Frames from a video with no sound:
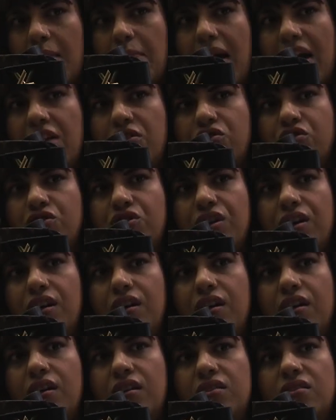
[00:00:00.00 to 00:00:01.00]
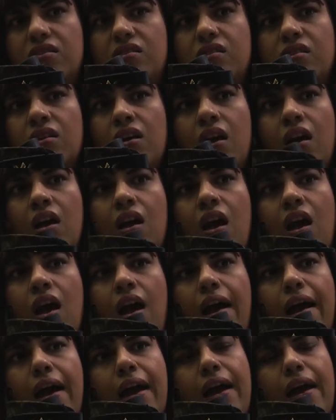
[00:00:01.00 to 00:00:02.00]
I mentioned.
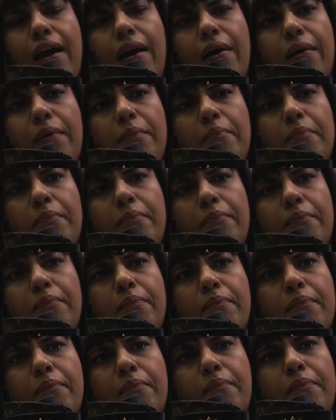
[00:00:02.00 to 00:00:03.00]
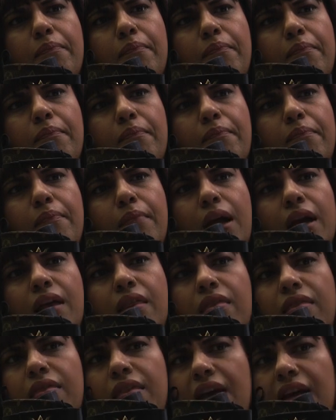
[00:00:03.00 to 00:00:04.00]
I
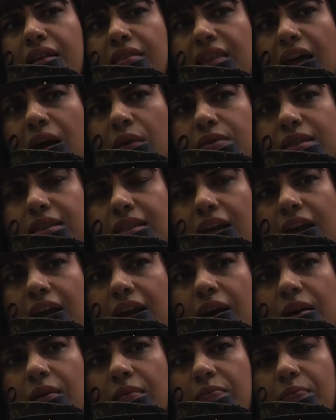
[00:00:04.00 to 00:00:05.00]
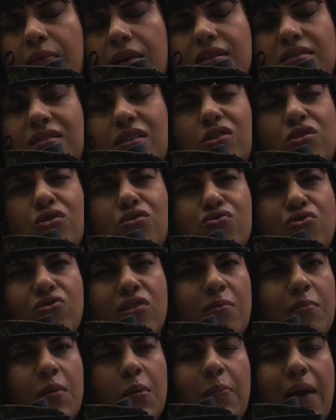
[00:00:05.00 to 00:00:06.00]
think that was it, because the
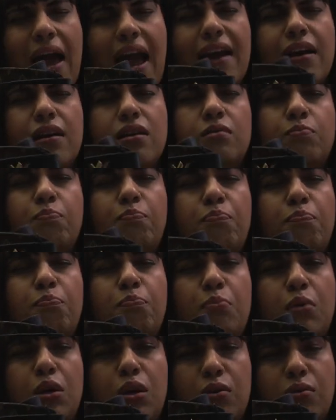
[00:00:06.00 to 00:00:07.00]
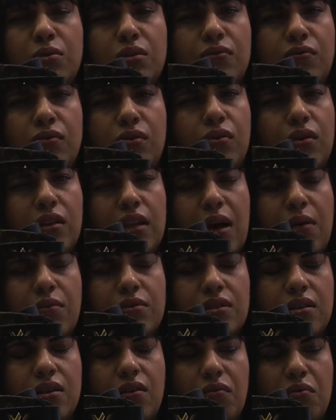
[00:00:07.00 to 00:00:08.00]
streamer bag is beautiful, and that
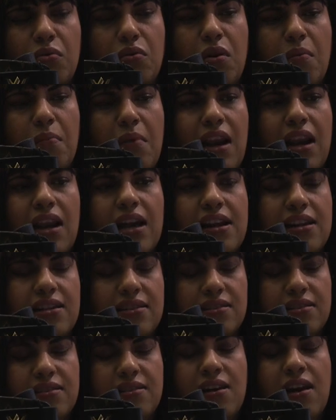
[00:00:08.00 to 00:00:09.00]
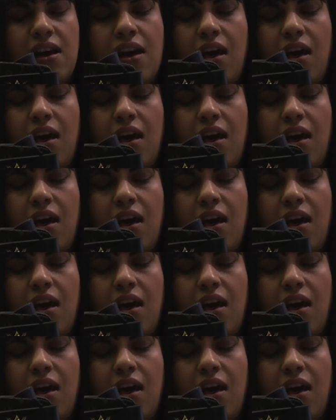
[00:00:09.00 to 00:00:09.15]
was another one on my list.